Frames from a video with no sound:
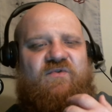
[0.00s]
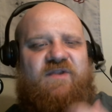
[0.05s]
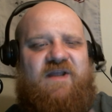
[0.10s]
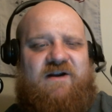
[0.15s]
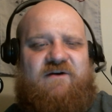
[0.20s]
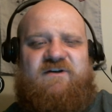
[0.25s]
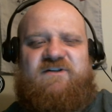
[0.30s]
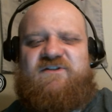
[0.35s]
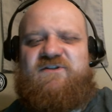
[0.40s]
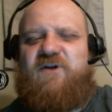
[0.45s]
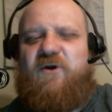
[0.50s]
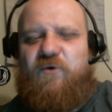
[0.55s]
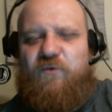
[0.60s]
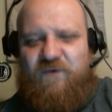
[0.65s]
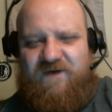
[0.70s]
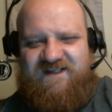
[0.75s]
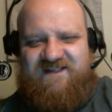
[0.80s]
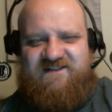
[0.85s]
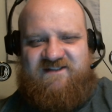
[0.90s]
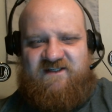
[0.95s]
There is no
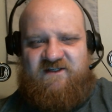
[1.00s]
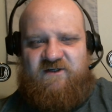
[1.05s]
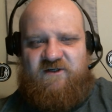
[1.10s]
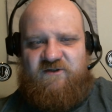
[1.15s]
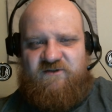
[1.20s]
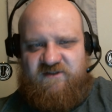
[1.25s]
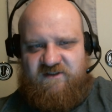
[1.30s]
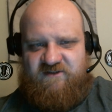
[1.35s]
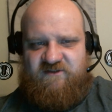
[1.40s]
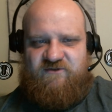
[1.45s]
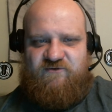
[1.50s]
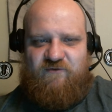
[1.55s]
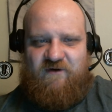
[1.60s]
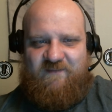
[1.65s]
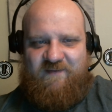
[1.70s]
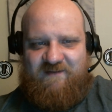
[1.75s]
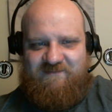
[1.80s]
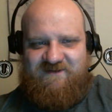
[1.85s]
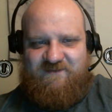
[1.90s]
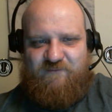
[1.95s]
reason to destroy
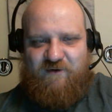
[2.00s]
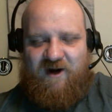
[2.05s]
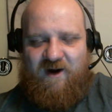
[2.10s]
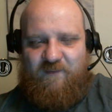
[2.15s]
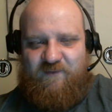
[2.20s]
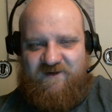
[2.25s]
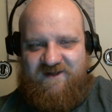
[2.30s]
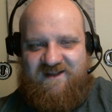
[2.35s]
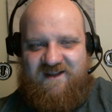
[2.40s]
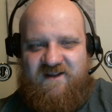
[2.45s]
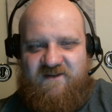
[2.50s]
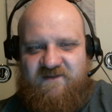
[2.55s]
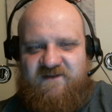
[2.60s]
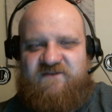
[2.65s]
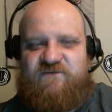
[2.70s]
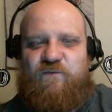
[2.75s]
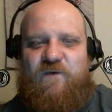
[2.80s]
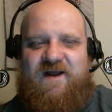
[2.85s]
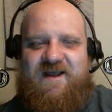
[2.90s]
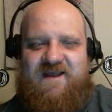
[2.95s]
public property in
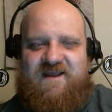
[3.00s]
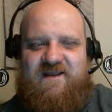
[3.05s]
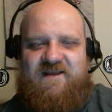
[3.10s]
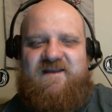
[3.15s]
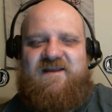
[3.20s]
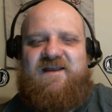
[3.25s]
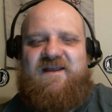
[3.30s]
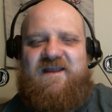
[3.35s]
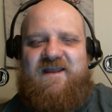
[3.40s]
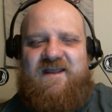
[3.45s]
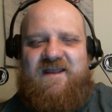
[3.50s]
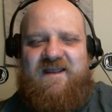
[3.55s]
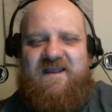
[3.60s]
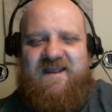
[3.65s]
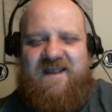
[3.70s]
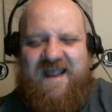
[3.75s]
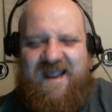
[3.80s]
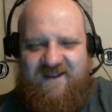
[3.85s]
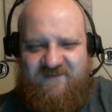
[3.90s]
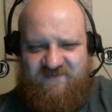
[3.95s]
this way
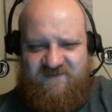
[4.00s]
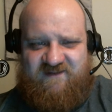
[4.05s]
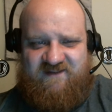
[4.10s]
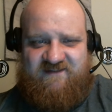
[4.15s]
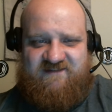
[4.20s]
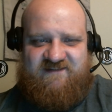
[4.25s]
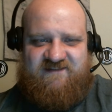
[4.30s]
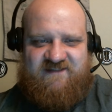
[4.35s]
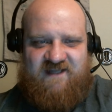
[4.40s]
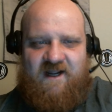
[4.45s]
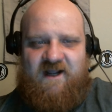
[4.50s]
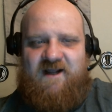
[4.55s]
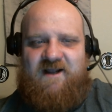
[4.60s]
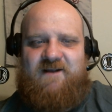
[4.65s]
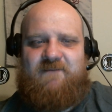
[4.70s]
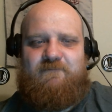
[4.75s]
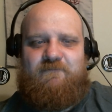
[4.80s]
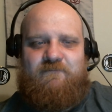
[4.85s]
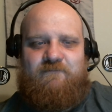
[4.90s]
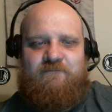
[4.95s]
at this
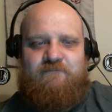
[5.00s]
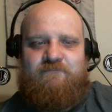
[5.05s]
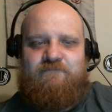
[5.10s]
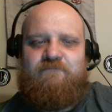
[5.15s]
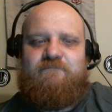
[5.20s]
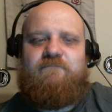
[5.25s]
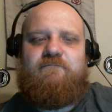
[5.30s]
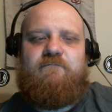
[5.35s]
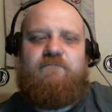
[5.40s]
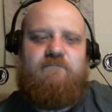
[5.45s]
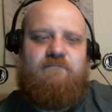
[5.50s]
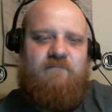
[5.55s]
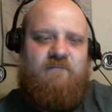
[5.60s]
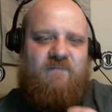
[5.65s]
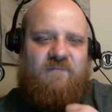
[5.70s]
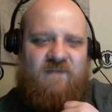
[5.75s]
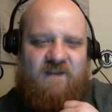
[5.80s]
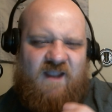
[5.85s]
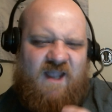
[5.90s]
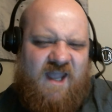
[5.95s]
time.
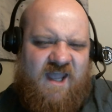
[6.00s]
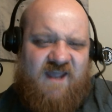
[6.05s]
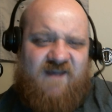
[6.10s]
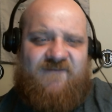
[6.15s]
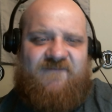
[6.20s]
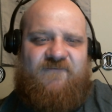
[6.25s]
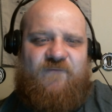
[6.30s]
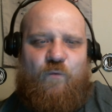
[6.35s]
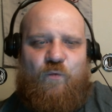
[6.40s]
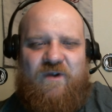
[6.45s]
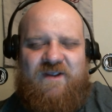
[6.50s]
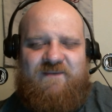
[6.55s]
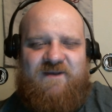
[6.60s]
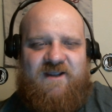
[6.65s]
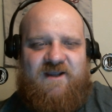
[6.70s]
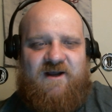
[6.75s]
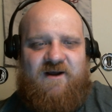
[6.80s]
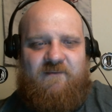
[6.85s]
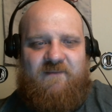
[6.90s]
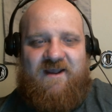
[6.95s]
If we
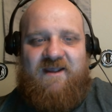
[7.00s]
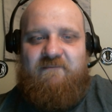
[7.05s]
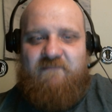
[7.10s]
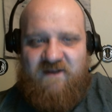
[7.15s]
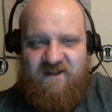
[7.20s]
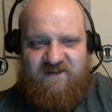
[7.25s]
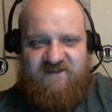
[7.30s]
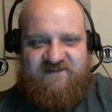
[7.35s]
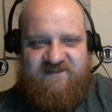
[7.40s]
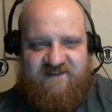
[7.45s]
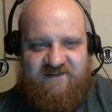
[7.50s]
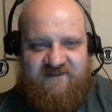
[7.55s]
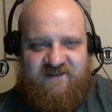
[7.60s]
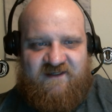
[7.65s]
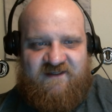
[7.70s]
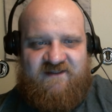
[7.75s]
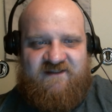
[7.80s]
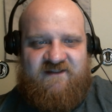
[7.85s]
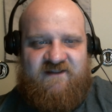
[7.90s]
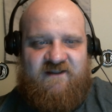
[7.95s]
become a militant
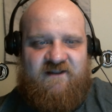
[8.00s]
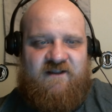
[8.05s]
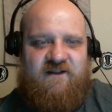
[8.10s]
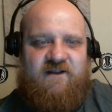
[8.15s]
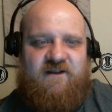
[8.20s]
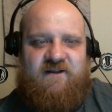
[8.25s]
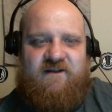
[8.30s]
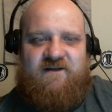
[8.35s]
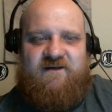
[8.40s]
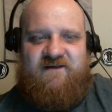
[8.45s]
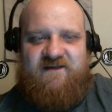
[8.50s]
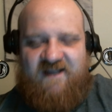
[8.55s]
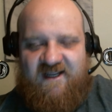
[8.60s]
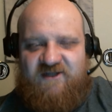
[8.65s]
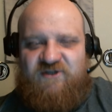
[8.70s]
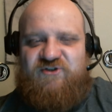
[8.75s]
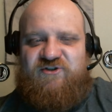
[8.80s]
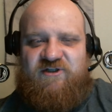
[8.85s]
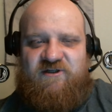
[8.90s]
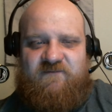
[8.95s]

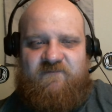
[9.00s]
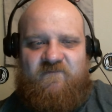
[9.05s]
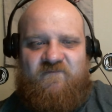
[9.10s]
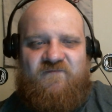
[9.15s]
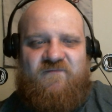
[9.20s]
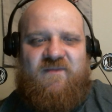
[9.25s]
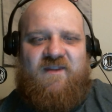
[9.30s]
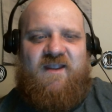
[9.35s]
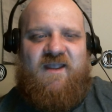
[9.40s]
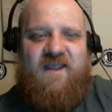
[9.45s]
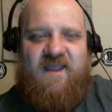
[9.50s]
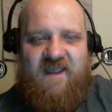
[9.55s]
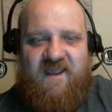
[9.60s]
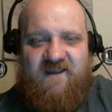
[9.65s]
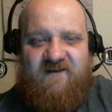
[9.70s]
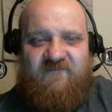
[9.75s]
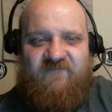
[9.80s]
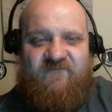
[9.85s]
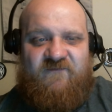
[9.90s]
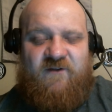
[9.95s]
nation,
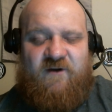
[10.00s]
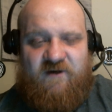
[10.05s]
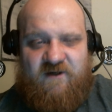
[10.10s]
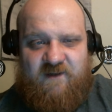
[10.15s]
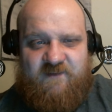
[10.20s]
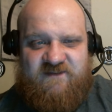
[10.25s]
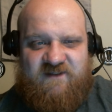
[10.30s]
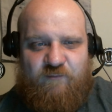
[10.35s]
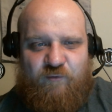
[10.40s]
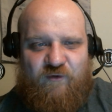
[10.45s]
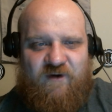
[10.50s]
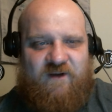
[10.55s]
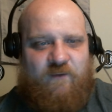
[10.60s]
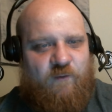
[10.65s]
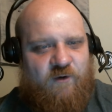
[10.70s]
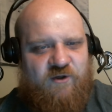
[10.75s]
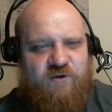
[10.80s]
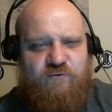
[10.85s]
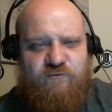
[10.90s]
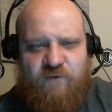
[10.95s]
if there comes a point
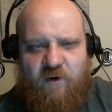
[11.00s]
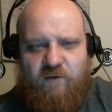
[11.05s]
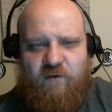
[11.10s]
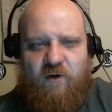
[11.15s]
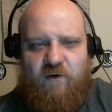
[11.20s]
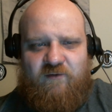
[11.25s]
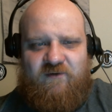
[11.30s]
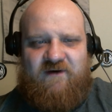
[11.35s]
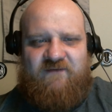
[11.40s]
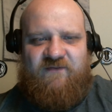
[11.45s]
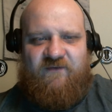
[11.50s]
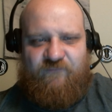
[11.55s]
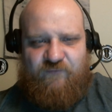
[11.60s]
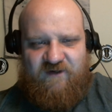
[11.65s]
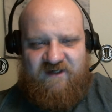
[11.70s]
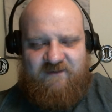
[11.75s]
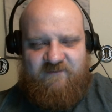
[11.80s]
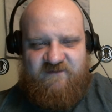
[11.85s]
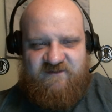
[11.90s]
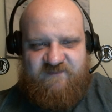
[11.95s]
where you no longer have the
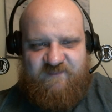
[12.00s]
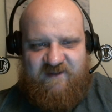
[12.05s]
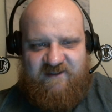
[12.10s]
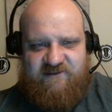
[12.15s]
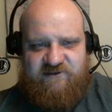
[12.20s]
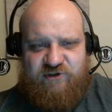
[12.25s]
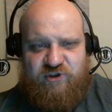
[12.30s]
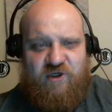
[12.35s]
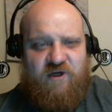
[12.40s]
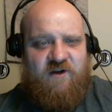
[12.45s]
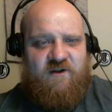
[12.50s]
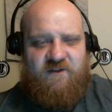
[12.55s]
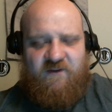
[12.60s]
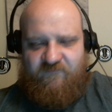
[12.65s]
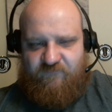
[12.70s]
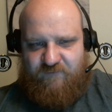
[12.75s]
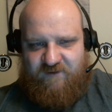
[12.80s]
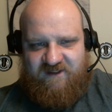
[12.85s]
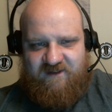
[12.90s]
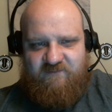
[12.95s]
freedom of speech, the
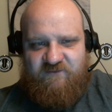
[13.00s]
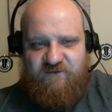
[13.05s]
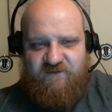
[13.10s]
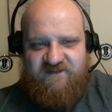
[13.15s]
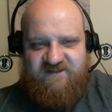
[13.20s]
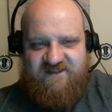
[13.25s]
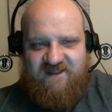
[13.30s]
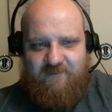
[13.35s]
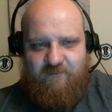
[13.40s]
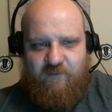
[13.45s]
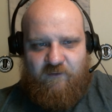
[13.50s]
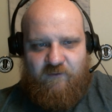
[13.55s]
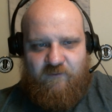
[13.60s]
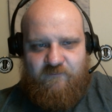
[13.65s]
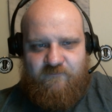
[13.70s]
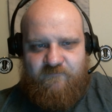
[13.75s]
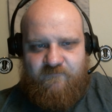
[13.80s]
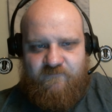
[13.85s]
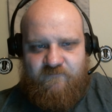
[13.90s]
freedom to assemble,